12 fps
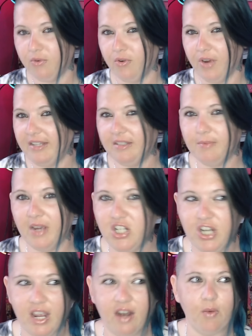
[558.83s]
grace my
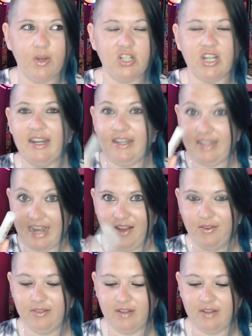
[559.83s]
channel, which I doubt,